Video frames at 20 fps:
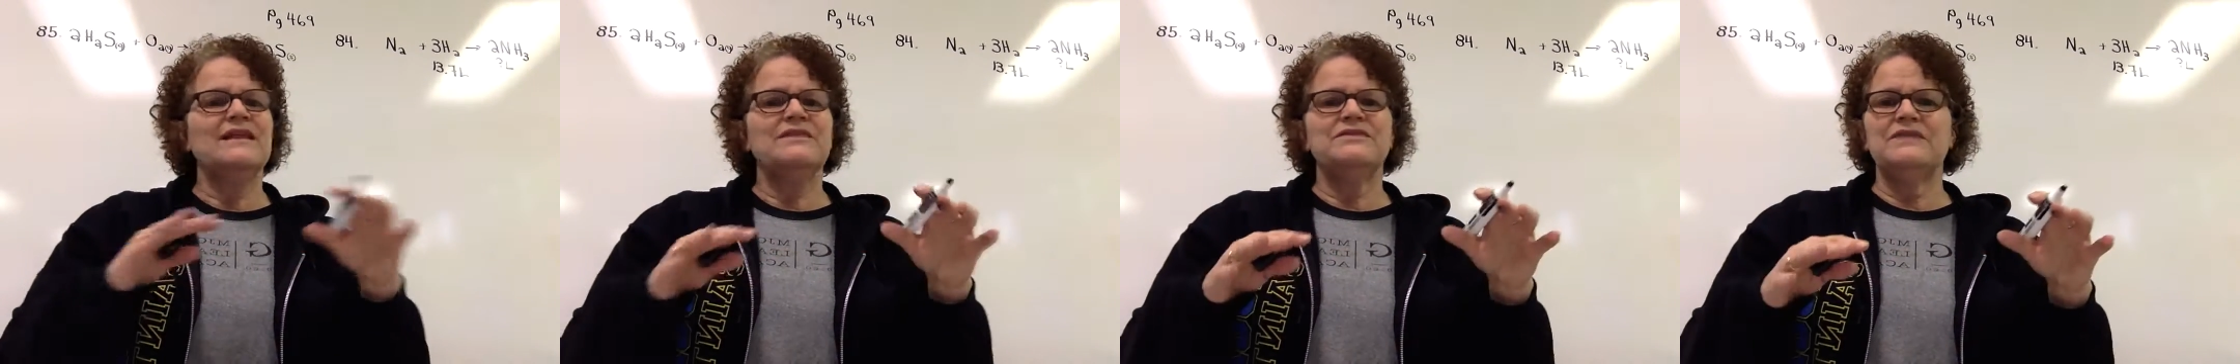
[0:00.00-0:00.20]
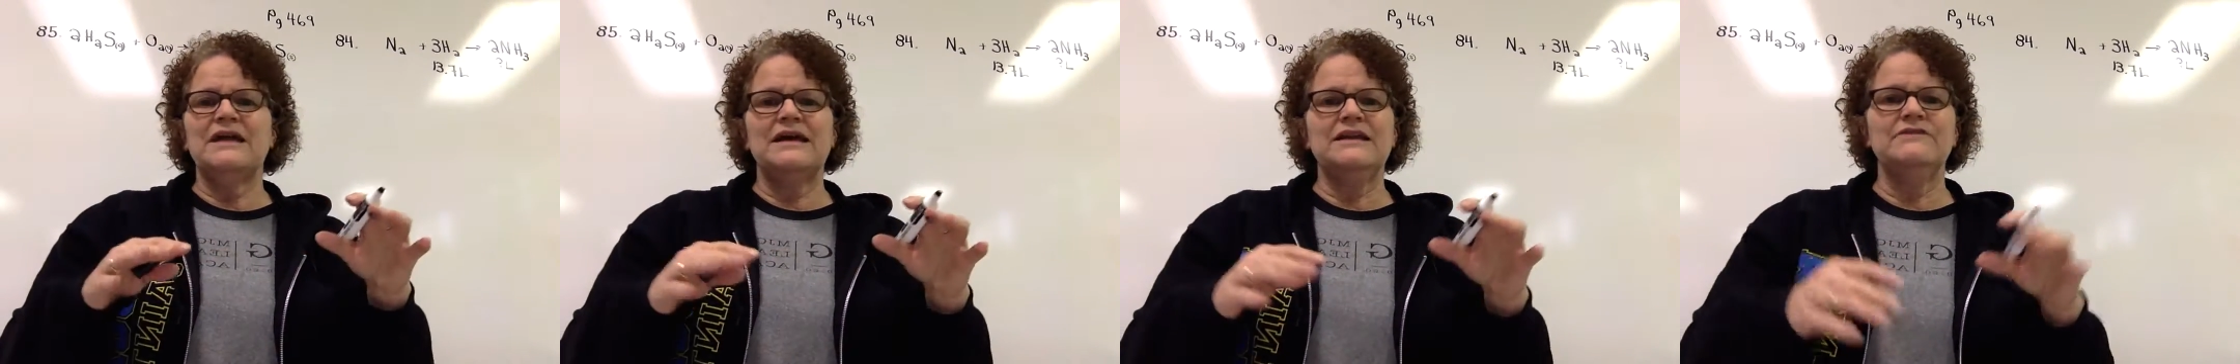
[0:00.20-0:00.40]

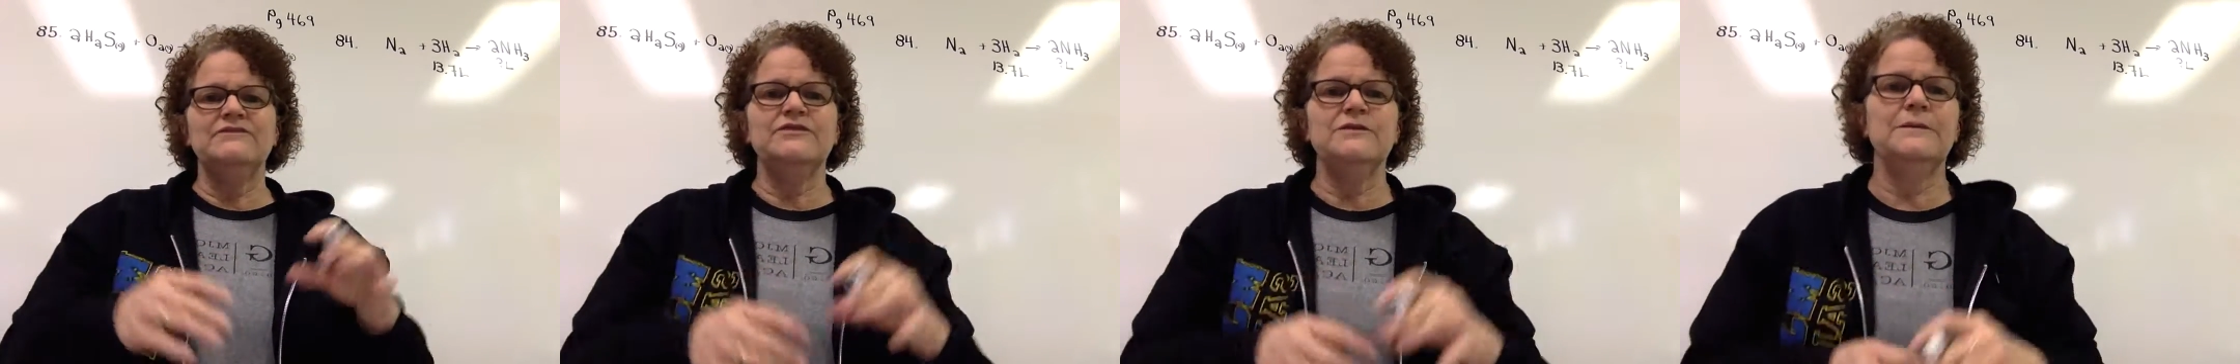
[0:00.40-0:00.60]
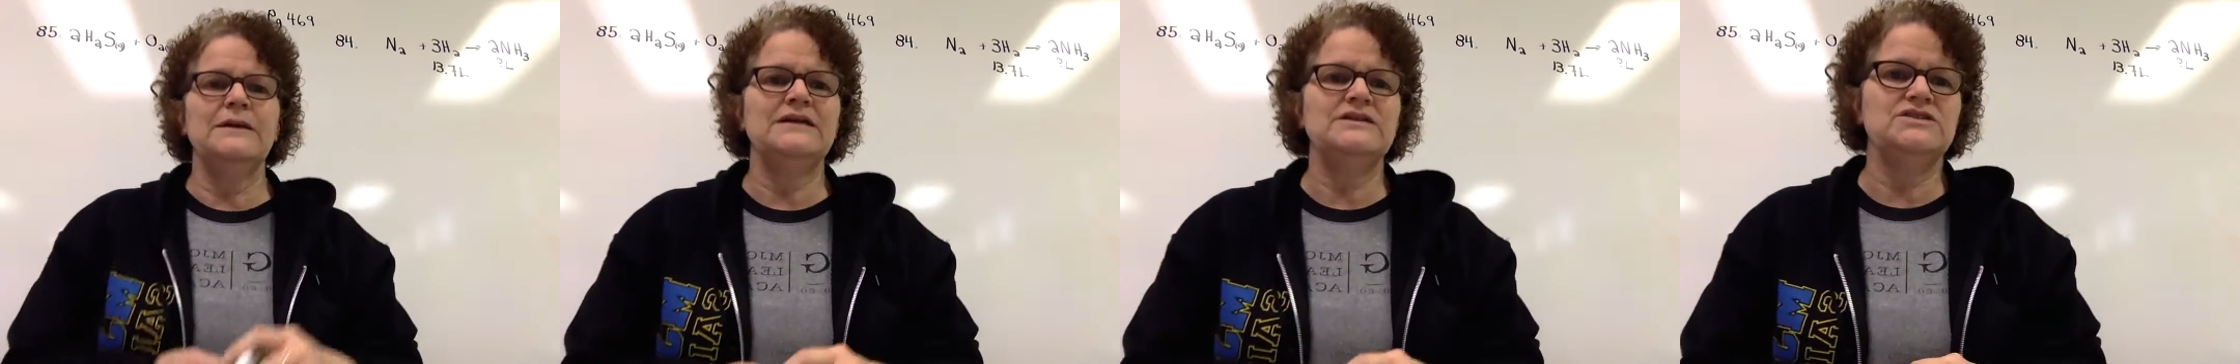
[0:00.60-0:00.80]
that
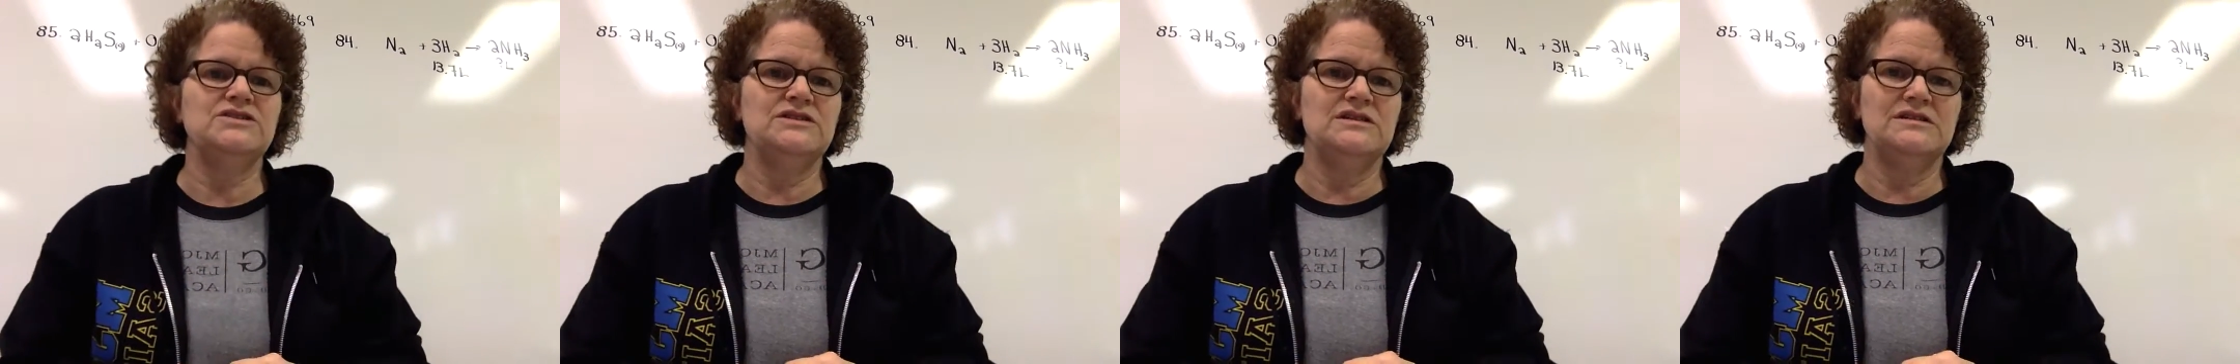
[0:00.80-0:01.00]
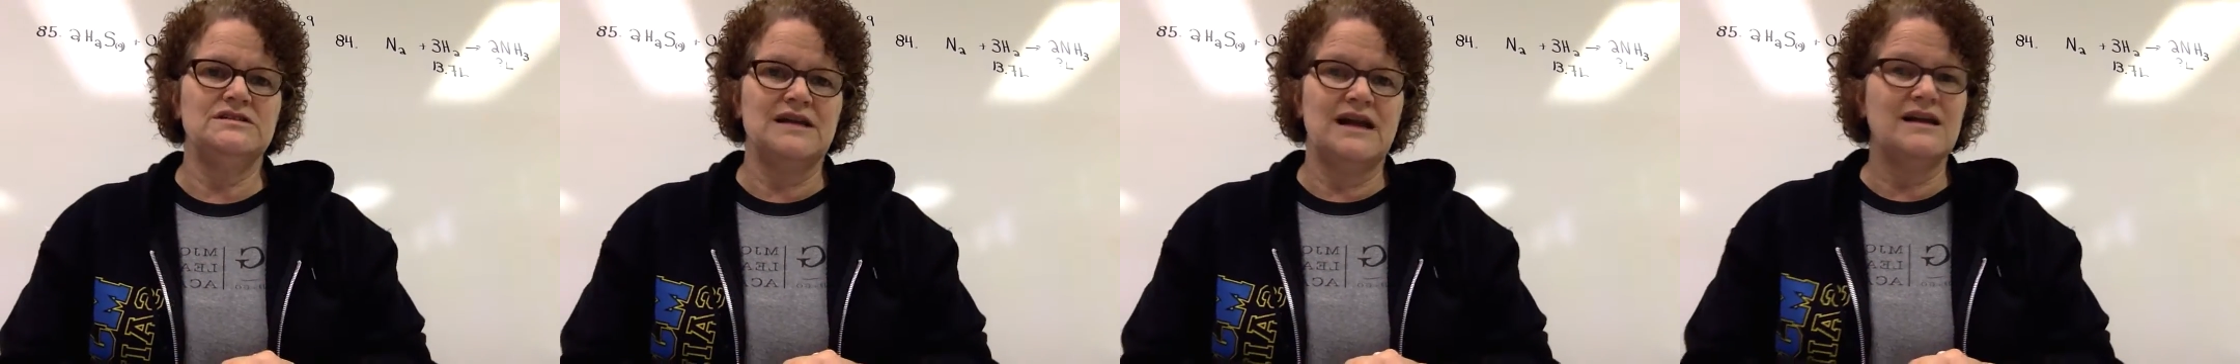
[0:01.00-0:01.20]
information
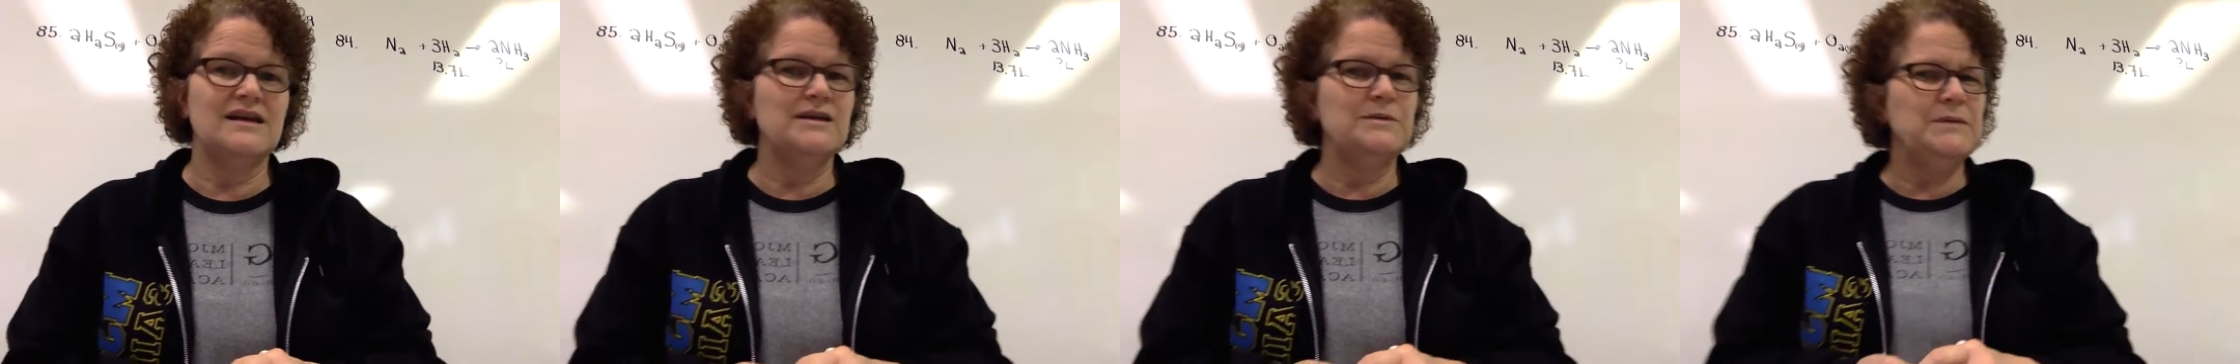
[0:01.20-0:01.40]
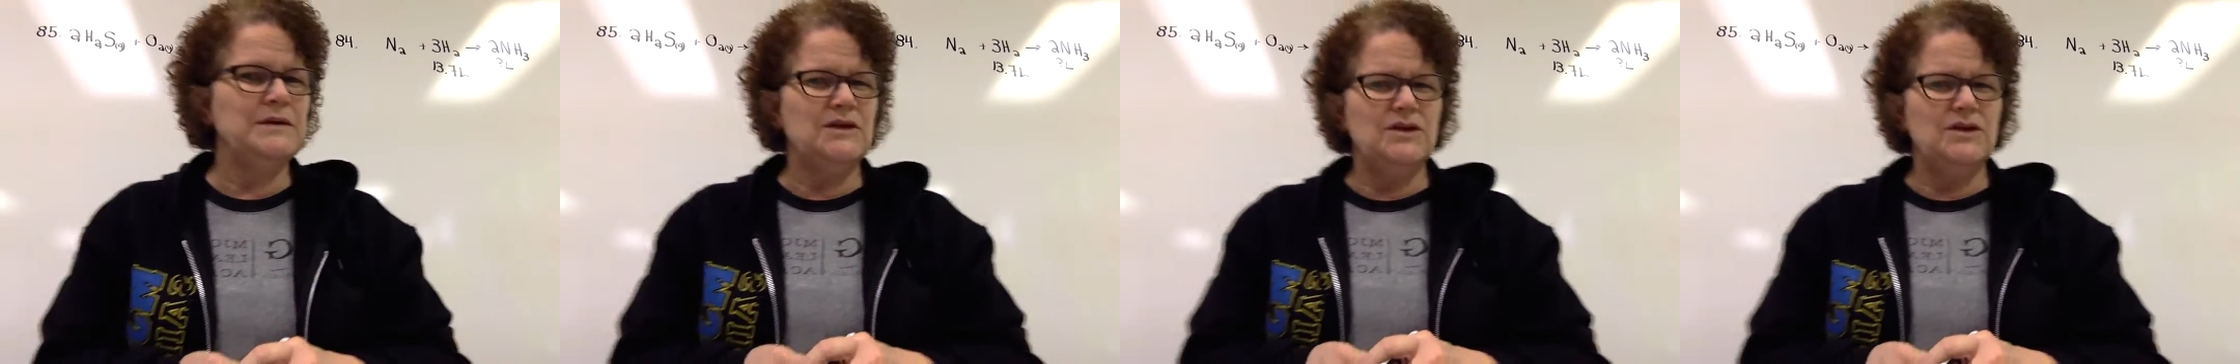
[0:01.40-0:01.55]
is not going to be